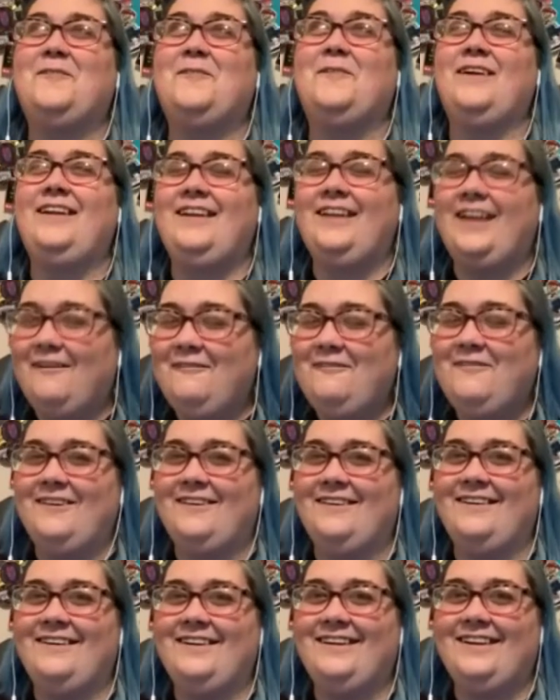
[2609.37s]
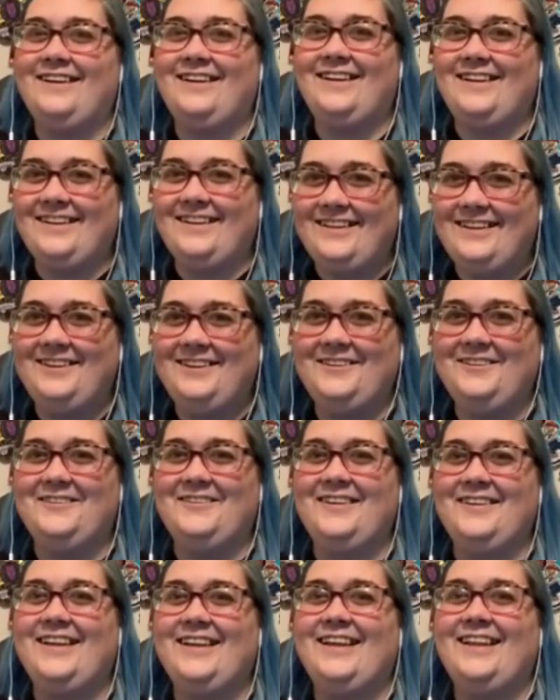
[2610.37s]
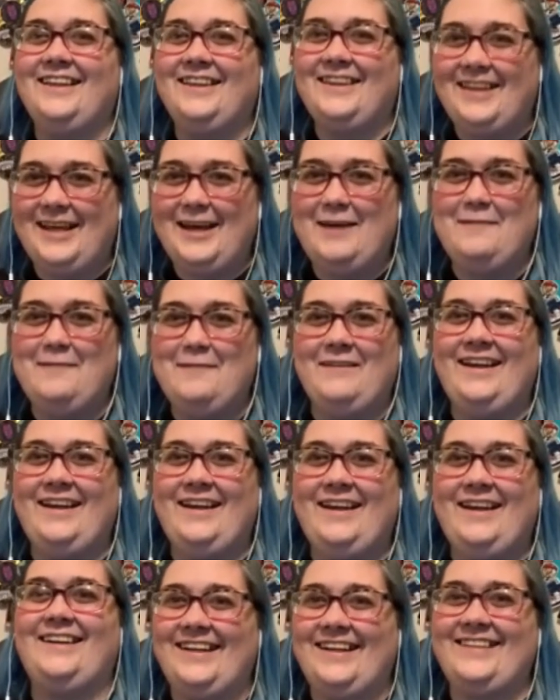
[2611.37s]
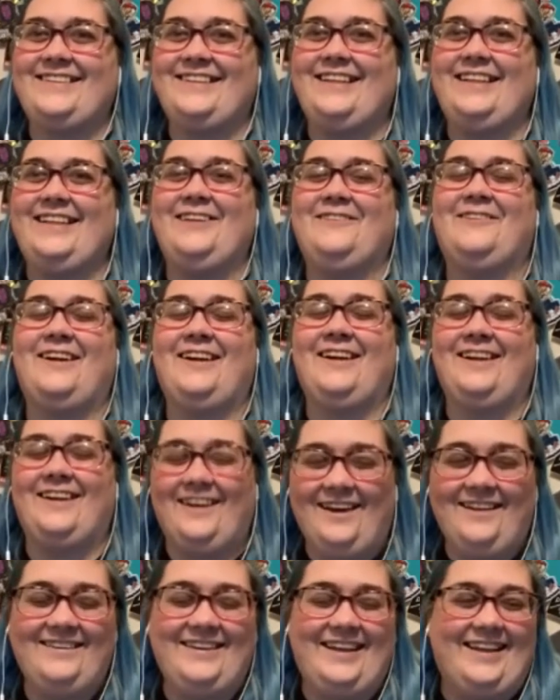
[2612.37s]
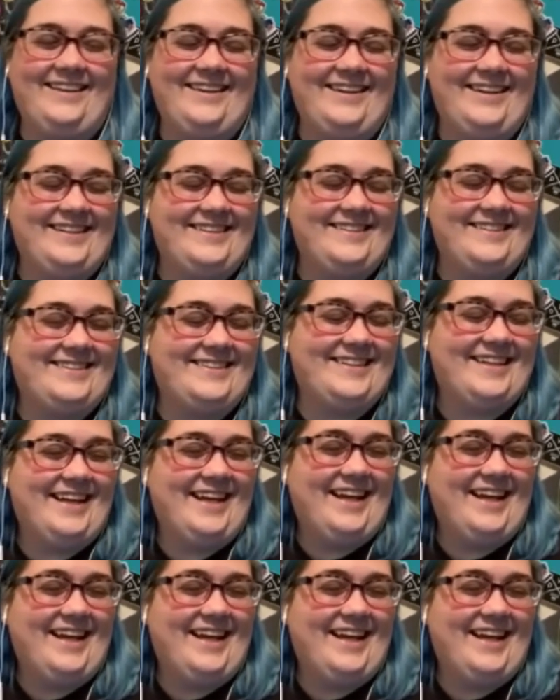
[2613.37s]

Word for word: would never include that man, Nasty, Nasty Leroy, okay, yeah. on that list.